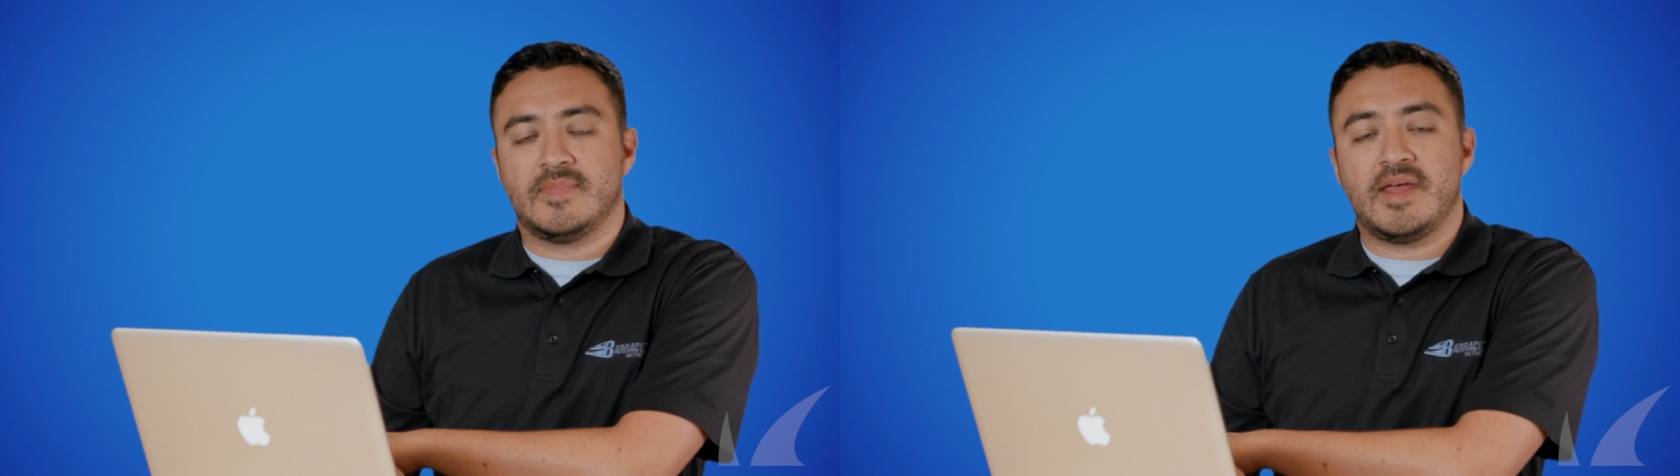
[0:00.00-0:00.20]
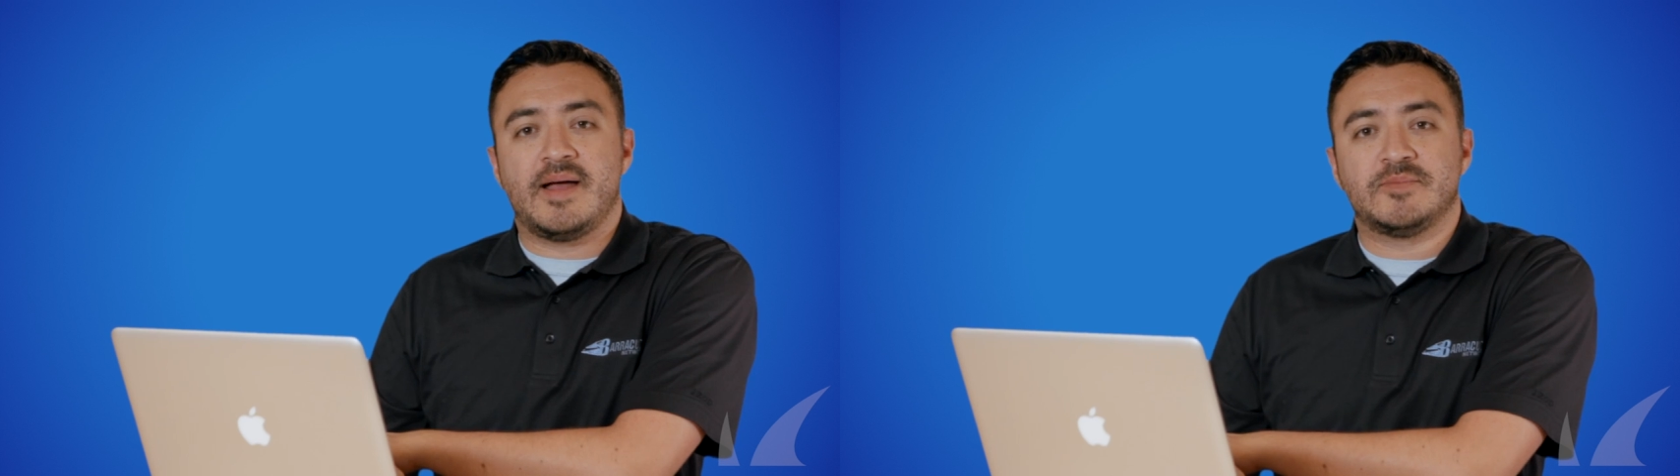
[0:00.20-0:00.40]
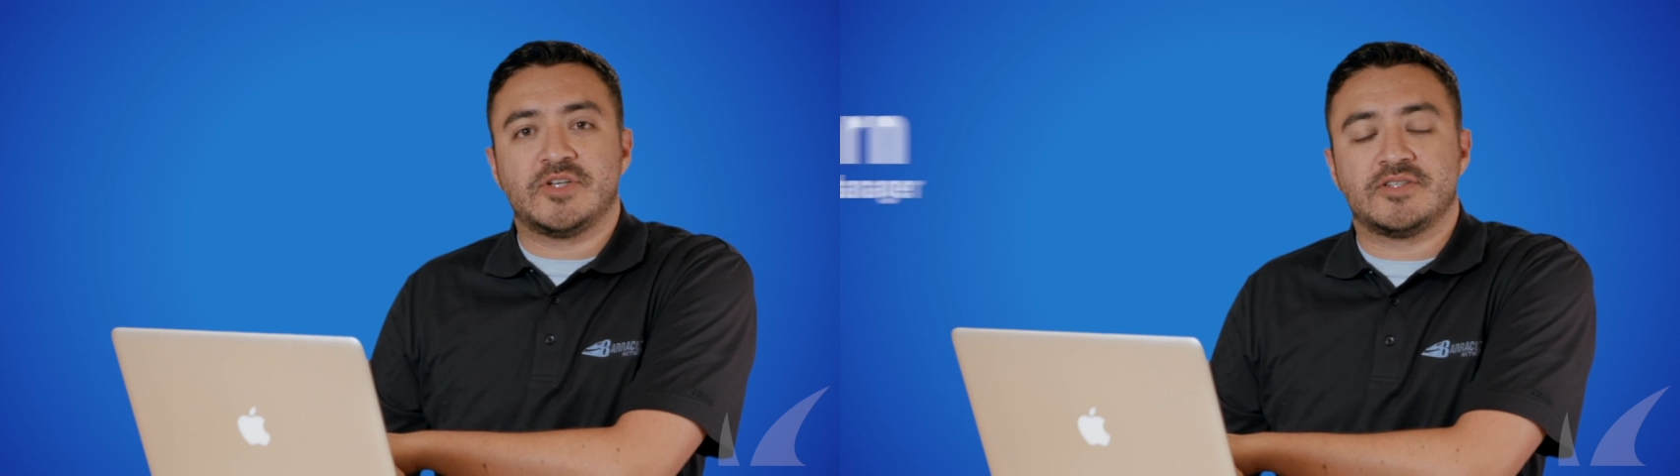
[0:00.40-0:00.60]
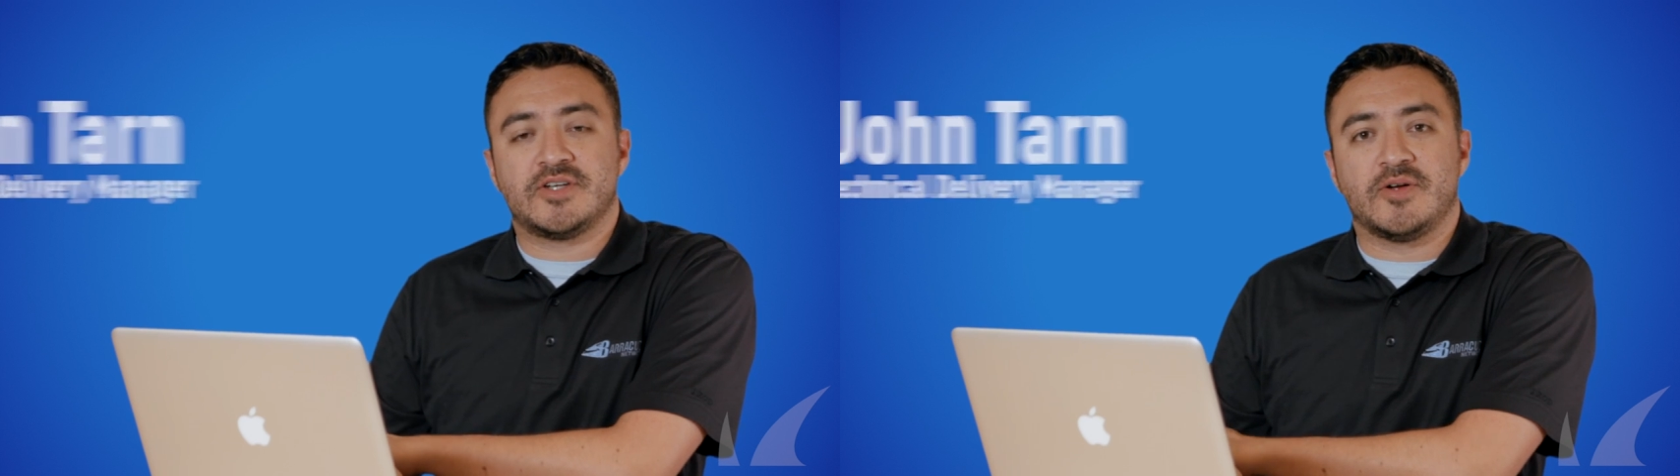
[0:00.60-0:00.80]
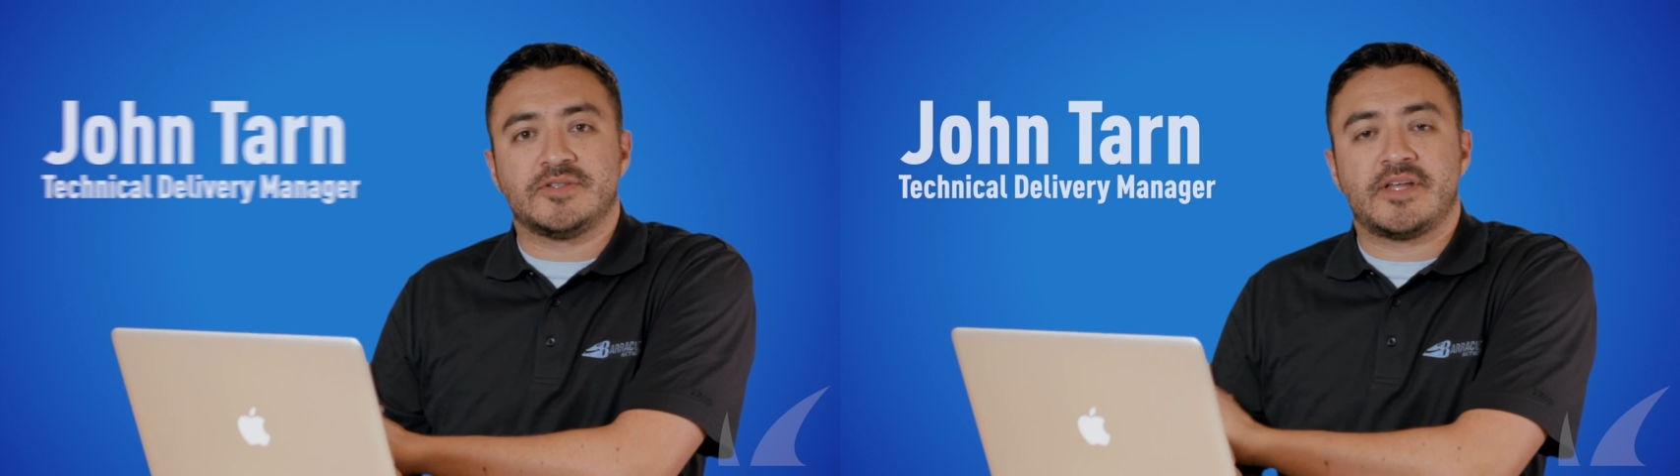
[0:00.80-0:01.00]
Hi, I'm John
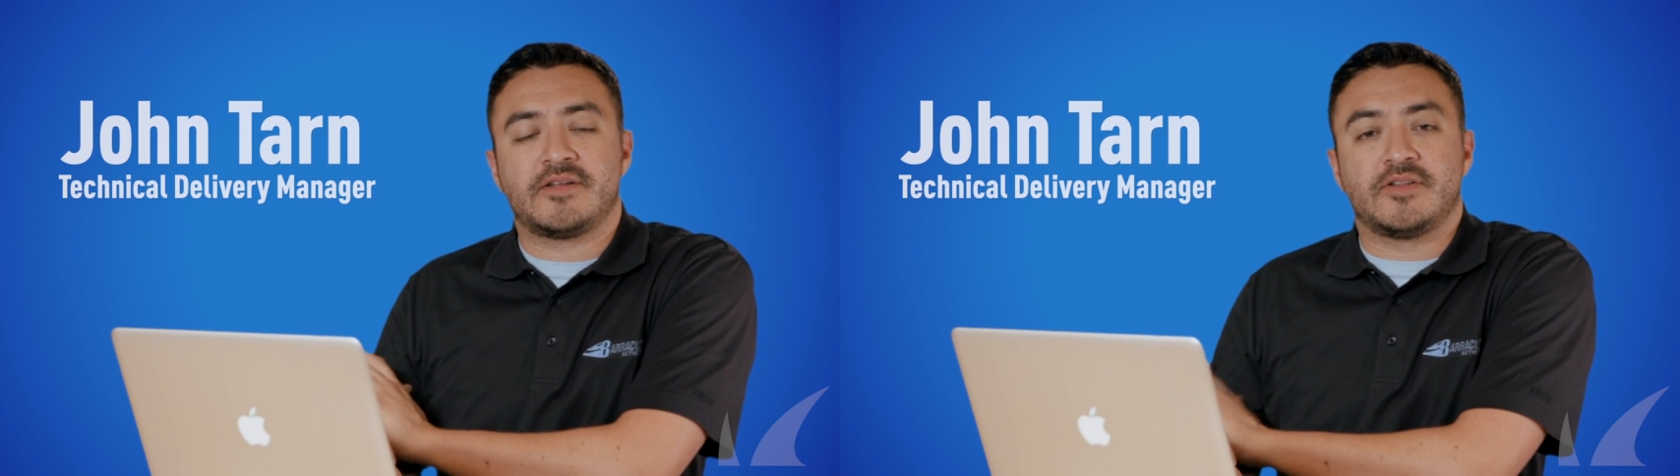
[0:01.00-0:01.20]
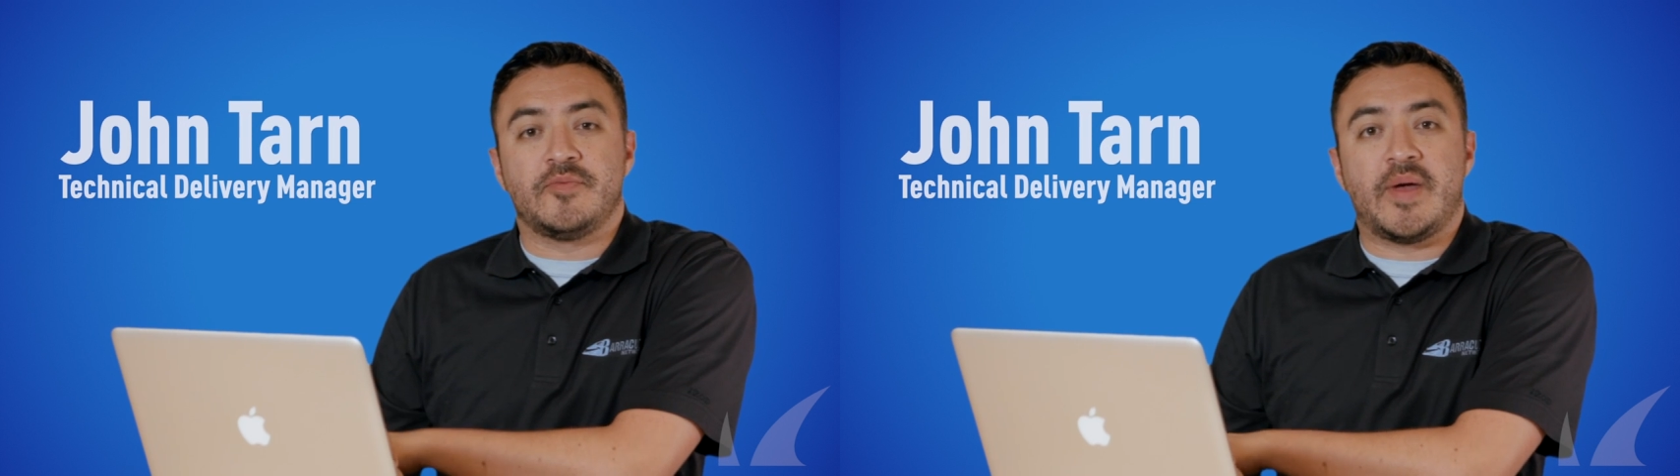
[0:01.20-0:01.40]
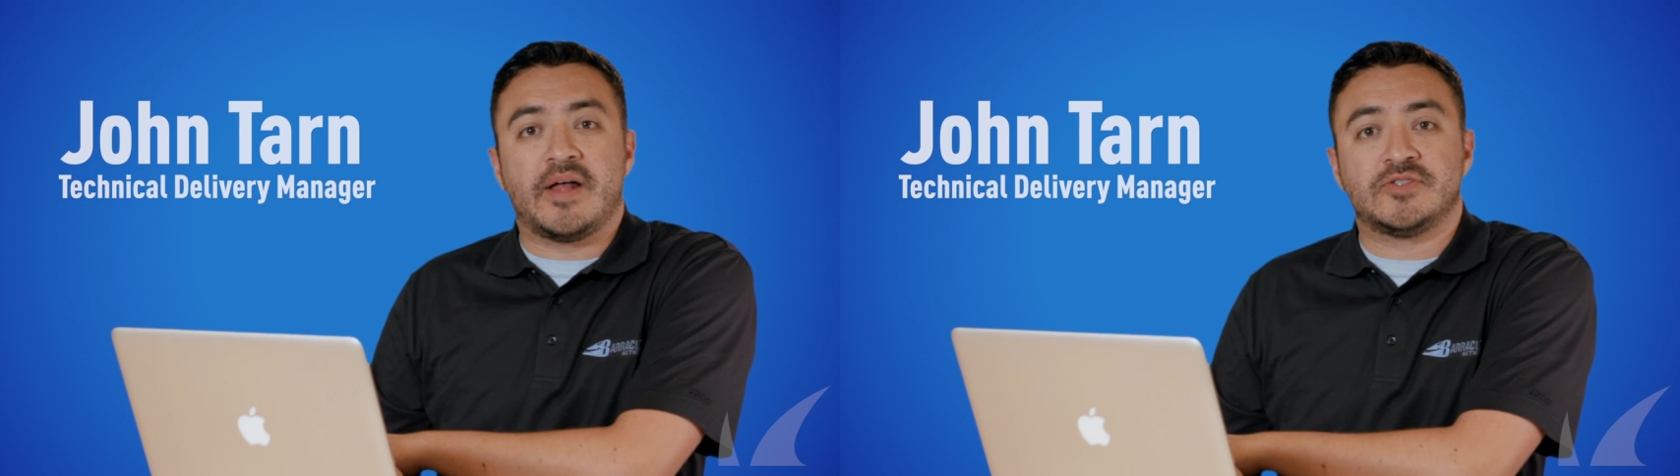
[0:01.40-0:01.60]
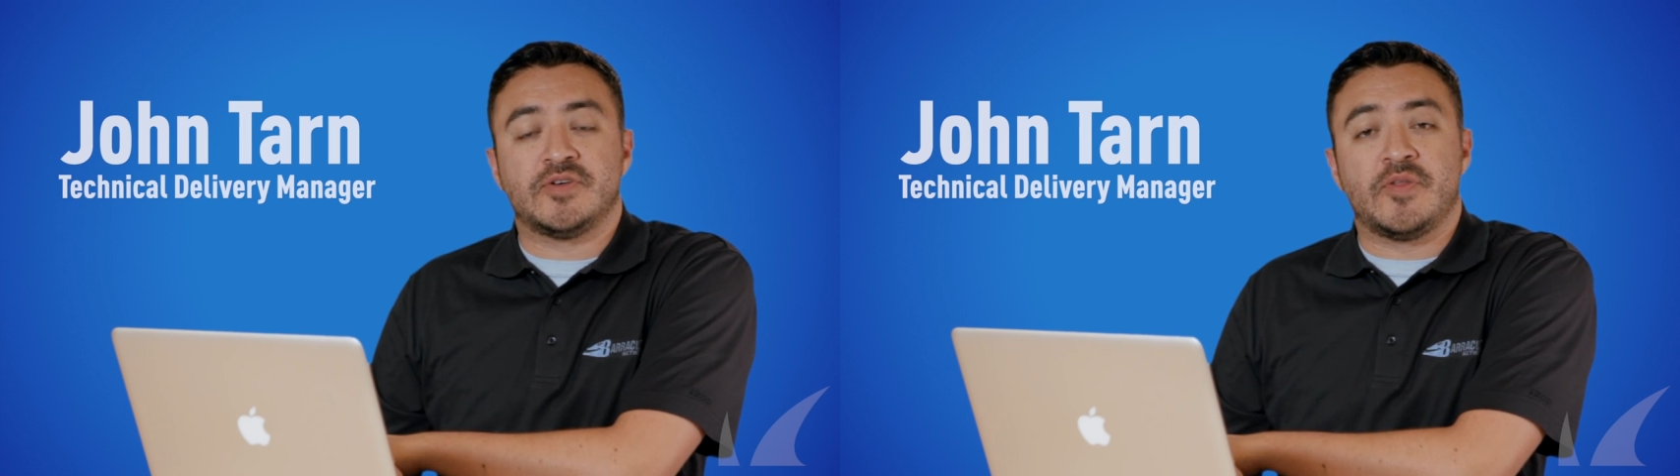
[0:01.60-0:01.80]
Tarn, technically manager